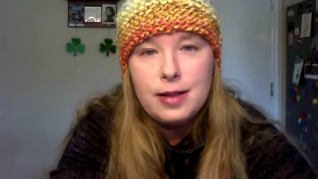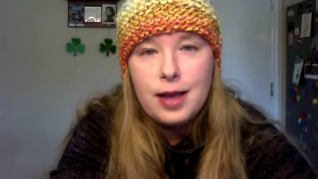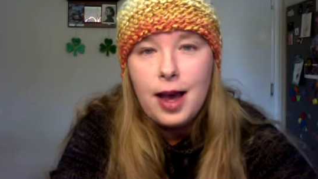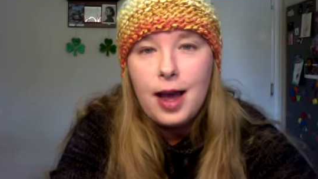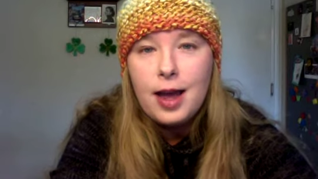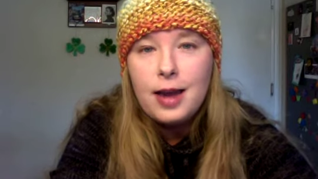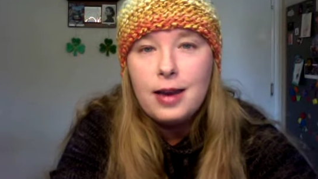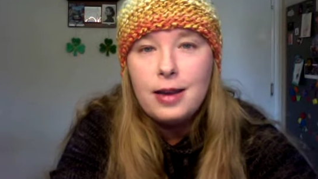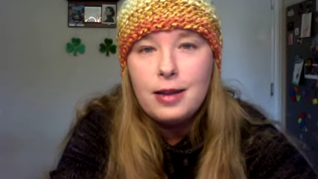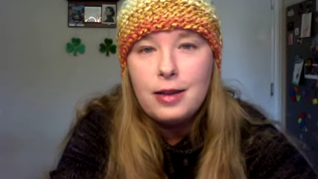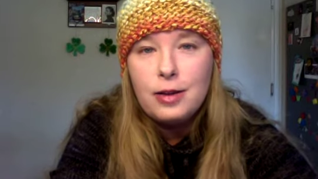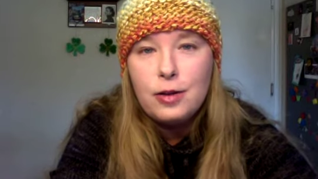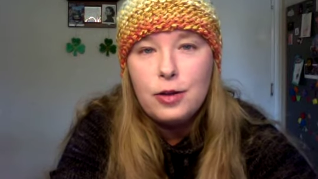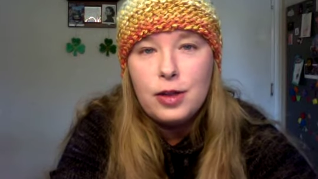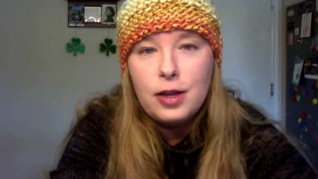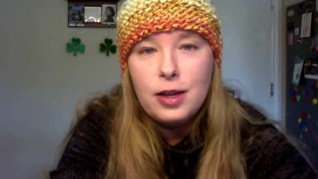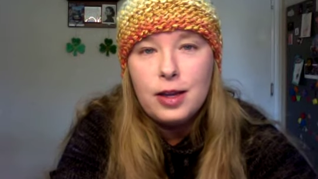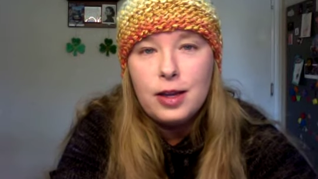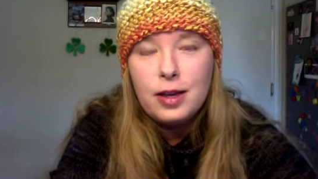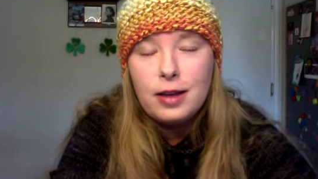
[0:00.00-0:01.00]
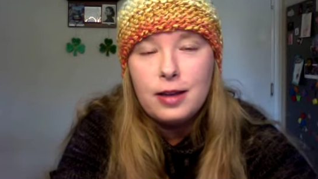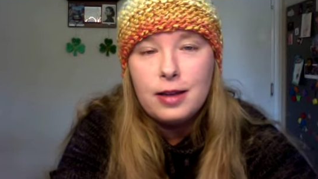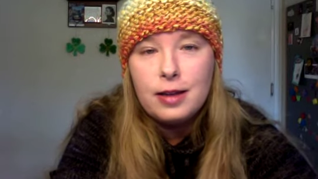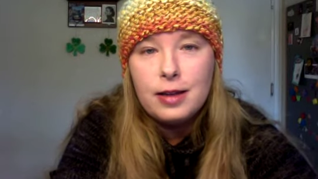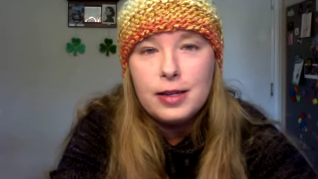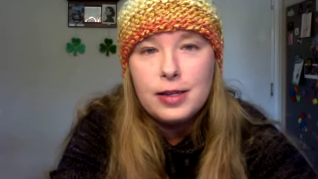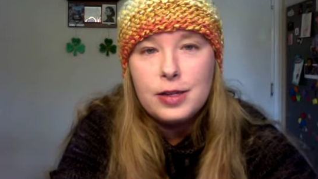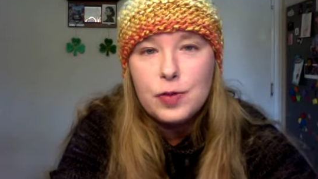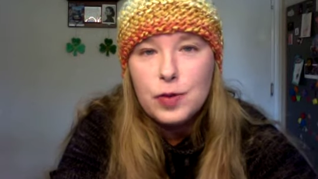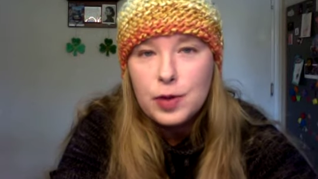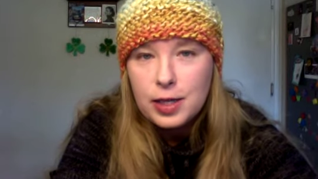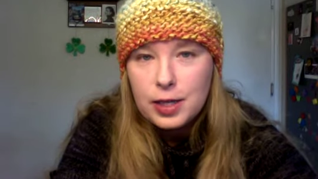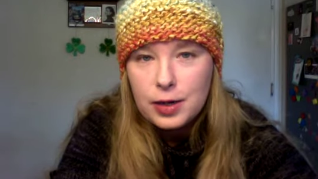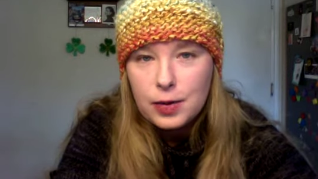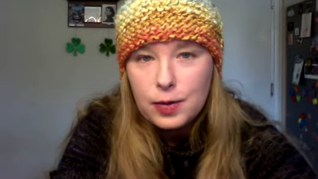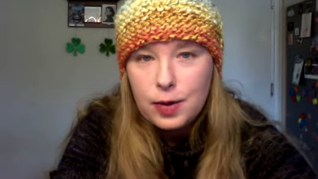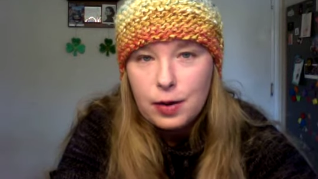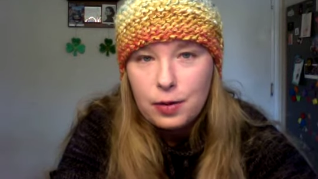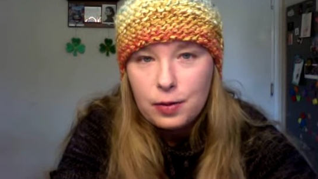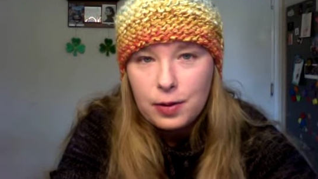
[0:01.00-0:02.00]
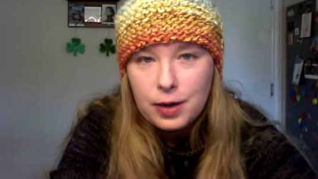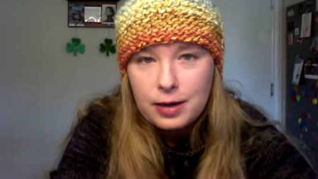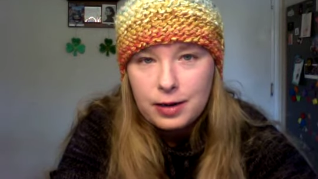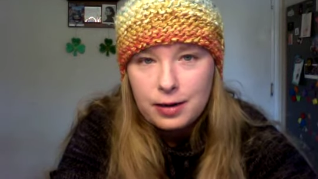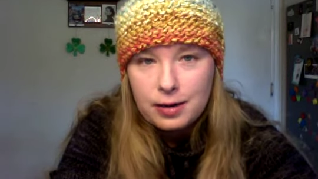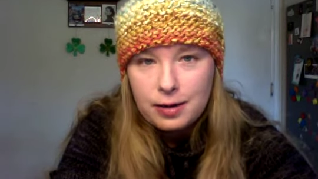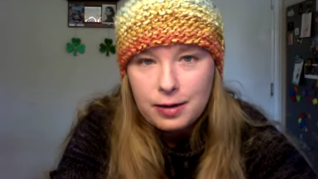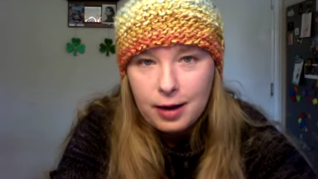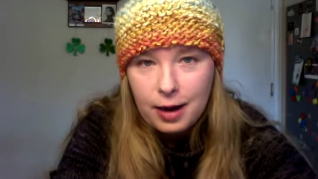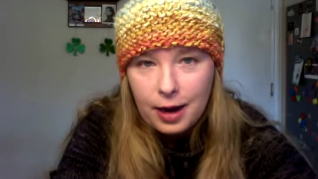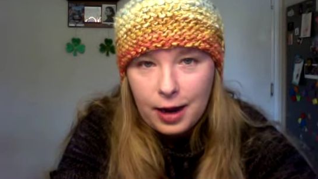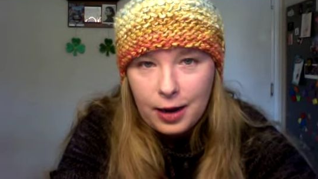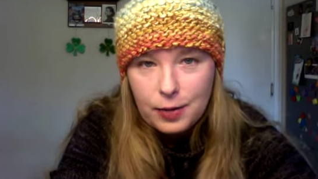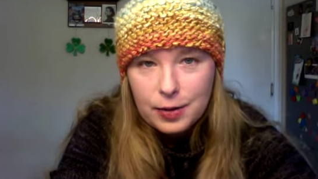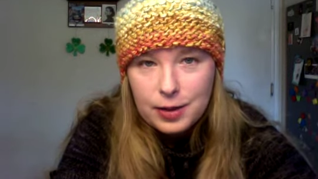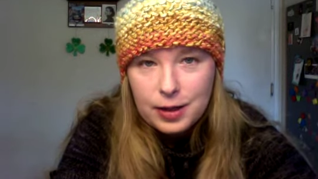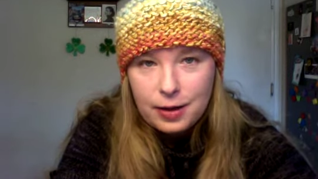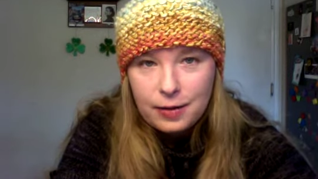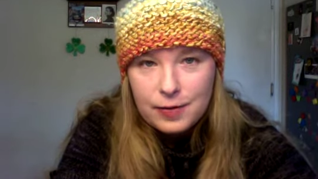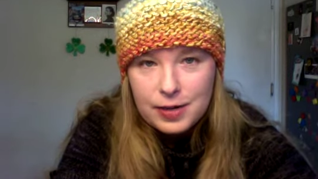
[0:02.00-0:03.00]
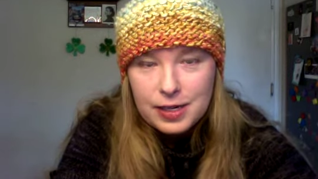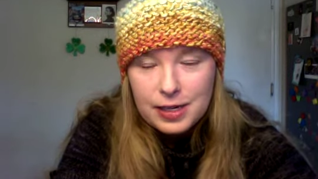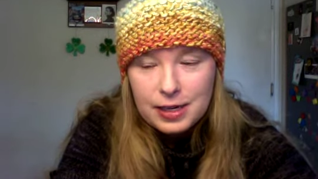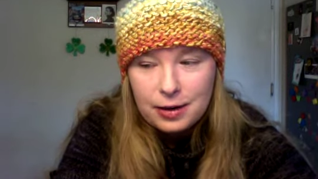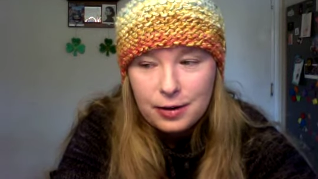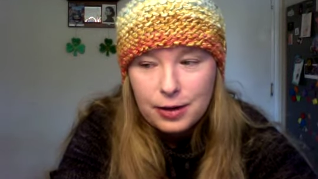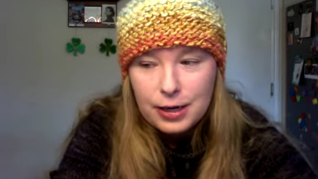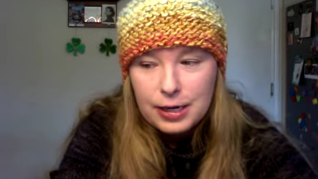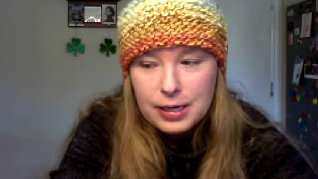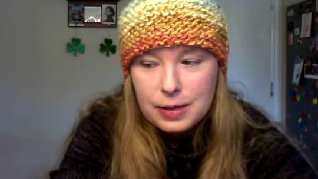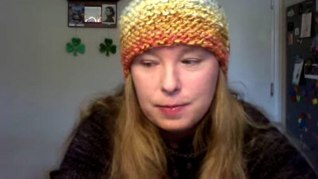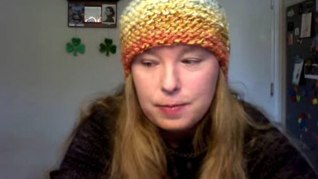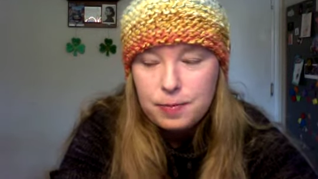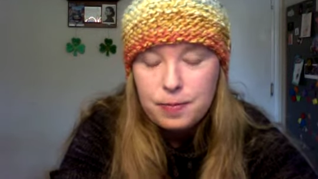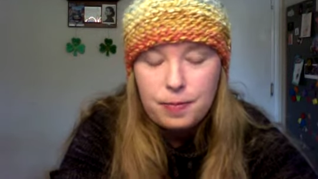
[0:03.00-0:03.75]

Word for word: that you think is really well written i would love to hear it